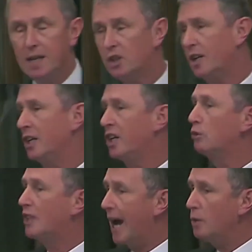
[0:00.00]
He is going to
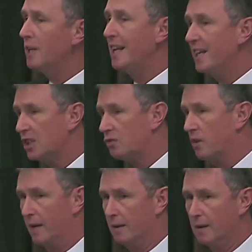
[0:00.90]
go down in
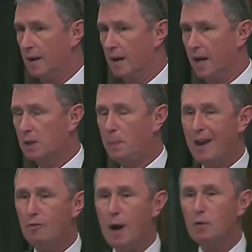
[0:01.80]
history as
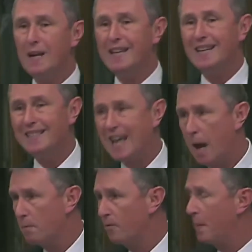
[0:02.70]
being roundly
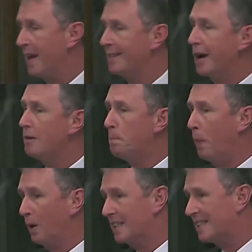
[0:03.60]
condemned for being the only
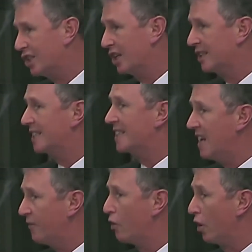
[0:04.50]
politician to
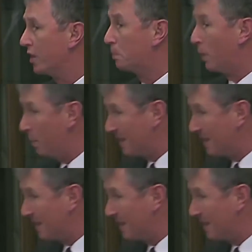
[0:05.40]
deliver on his